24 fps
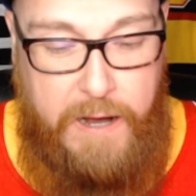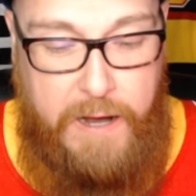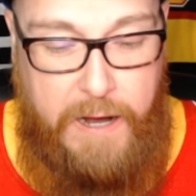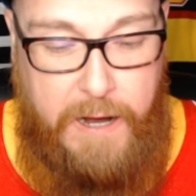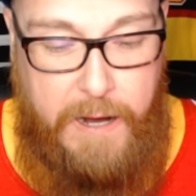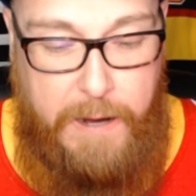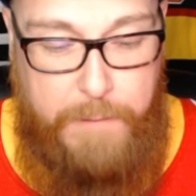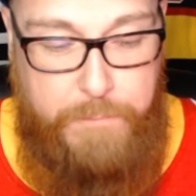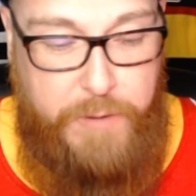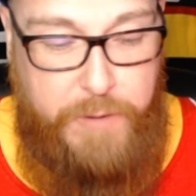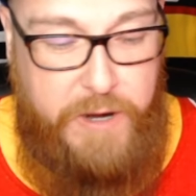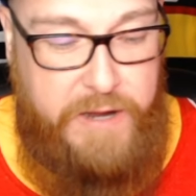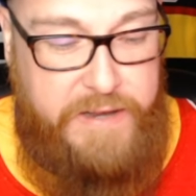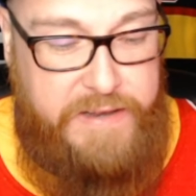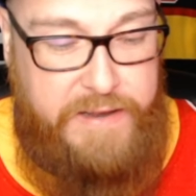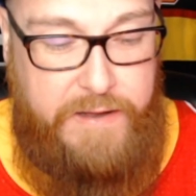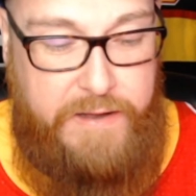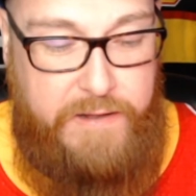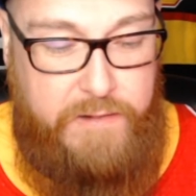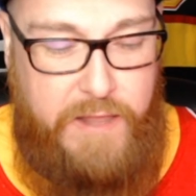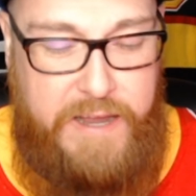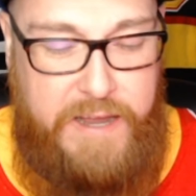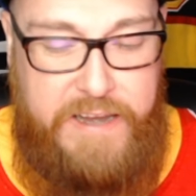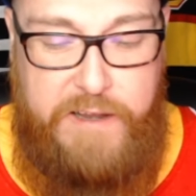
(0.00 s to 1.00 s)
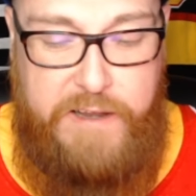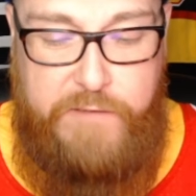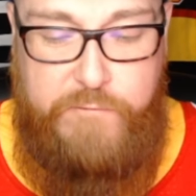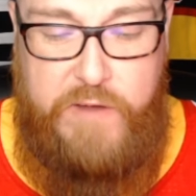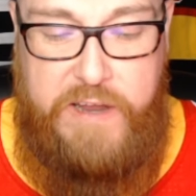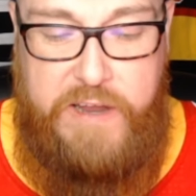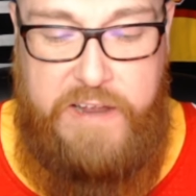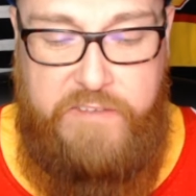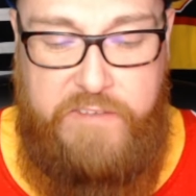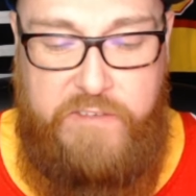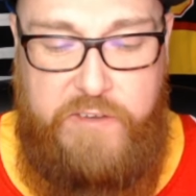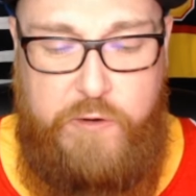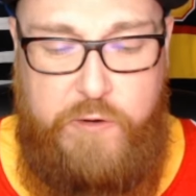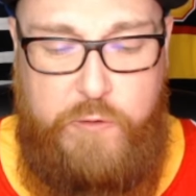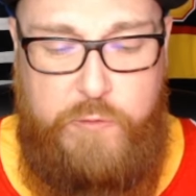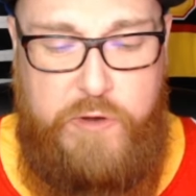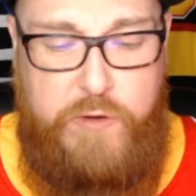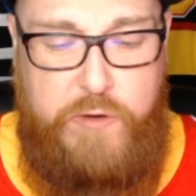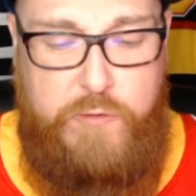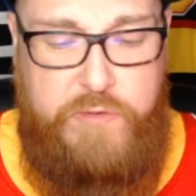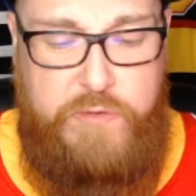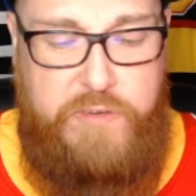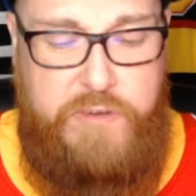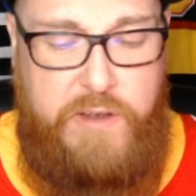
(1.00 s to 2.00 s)
But Lightning fans,
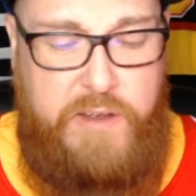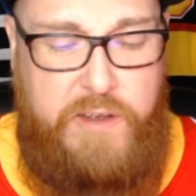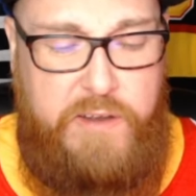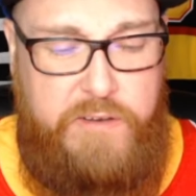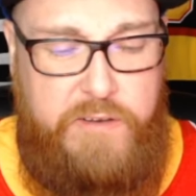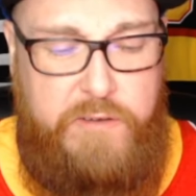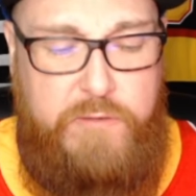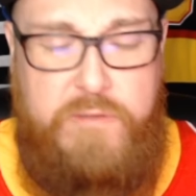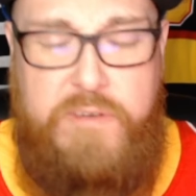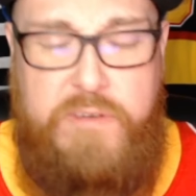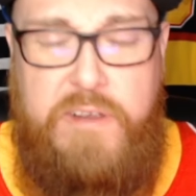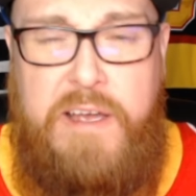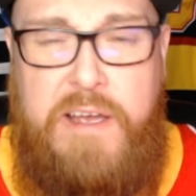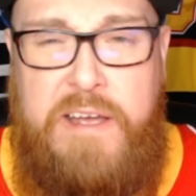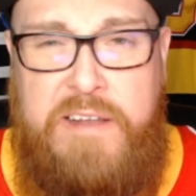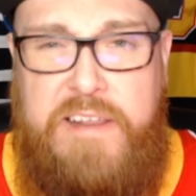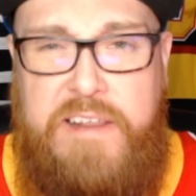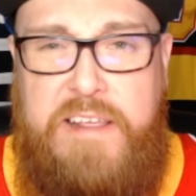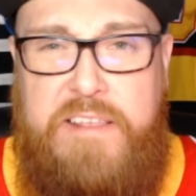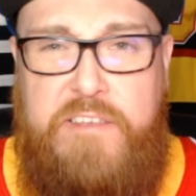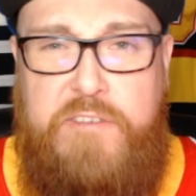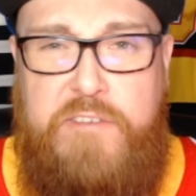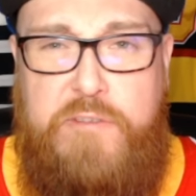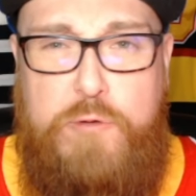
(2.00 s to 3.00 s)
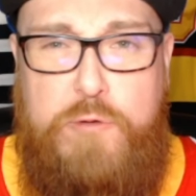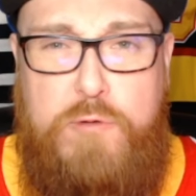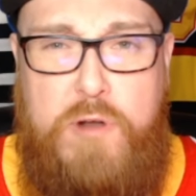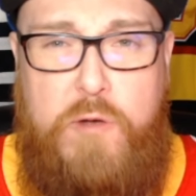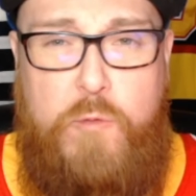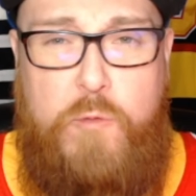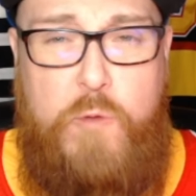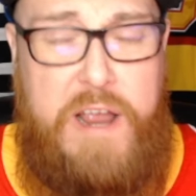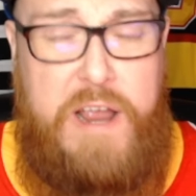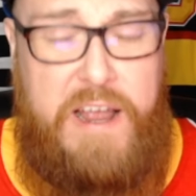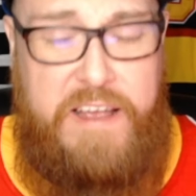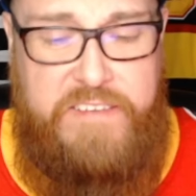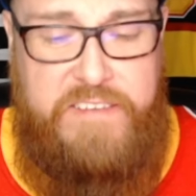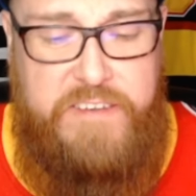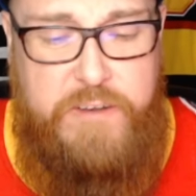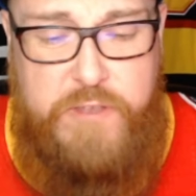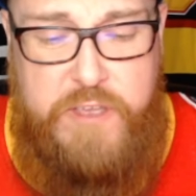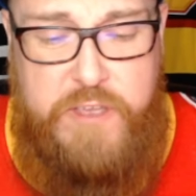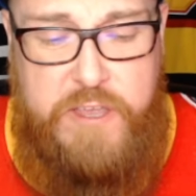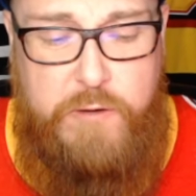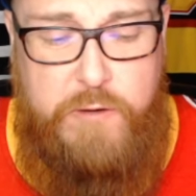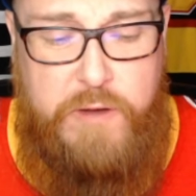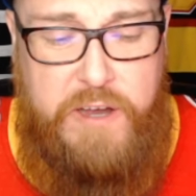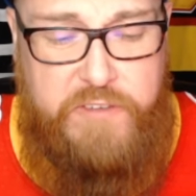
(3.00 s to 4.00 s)
don't take this the wrong way. I still
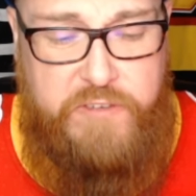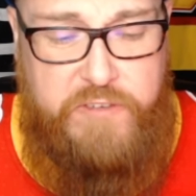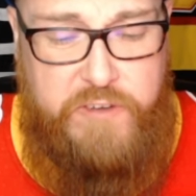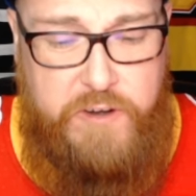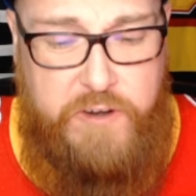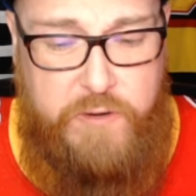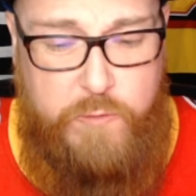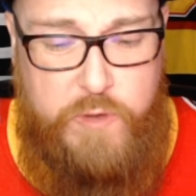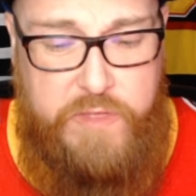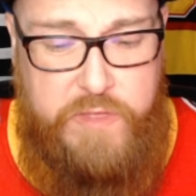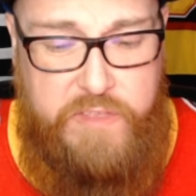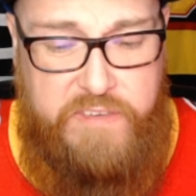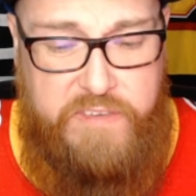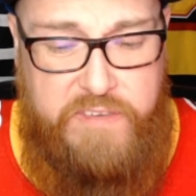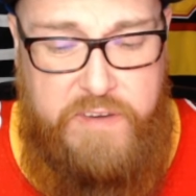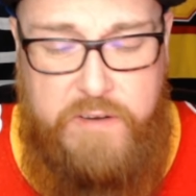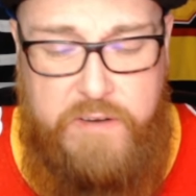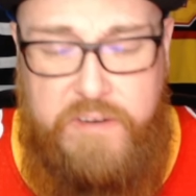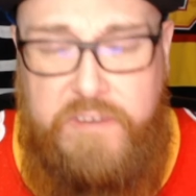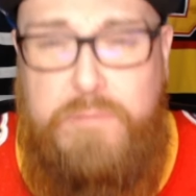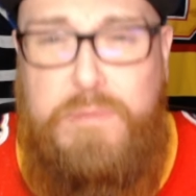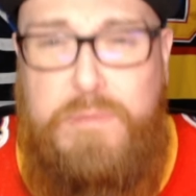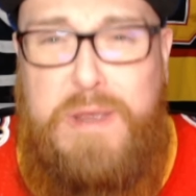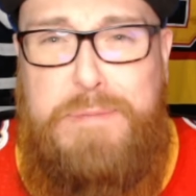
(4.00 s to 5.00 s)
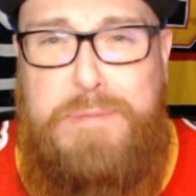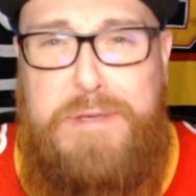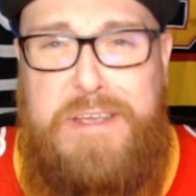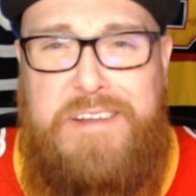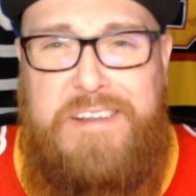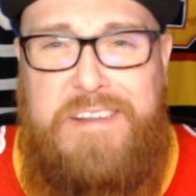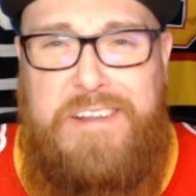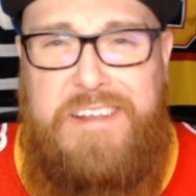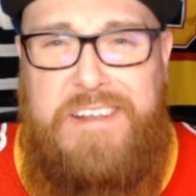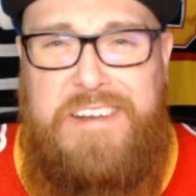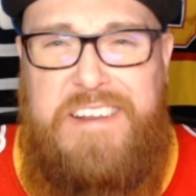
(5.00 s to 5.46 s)
think you guys are going to win the series. Maybe it